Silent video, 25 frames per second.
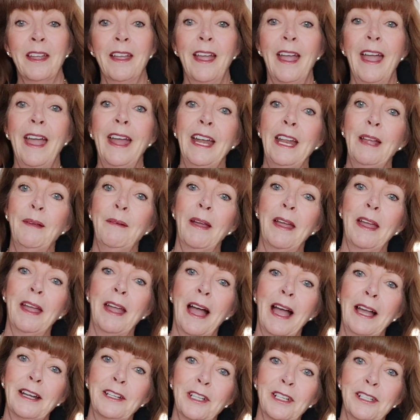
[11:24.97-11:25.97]
Anyway,
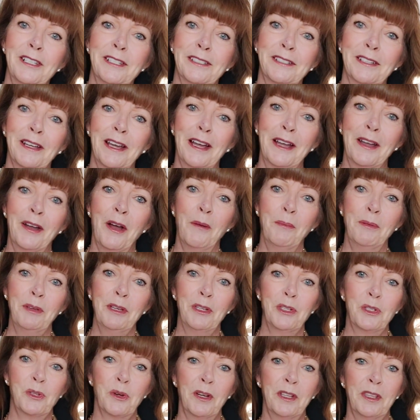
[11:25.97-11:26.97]
I hope you
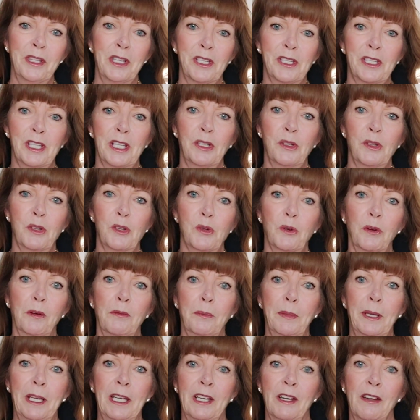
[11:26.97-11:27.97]
enjoyed this little short
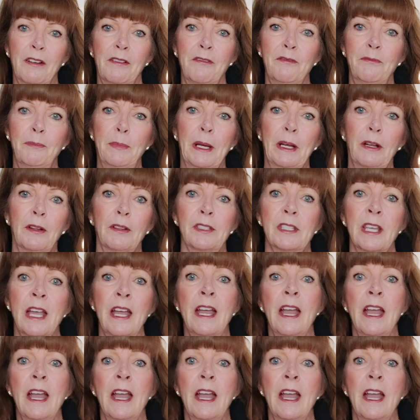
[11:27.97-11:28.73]
video on belts.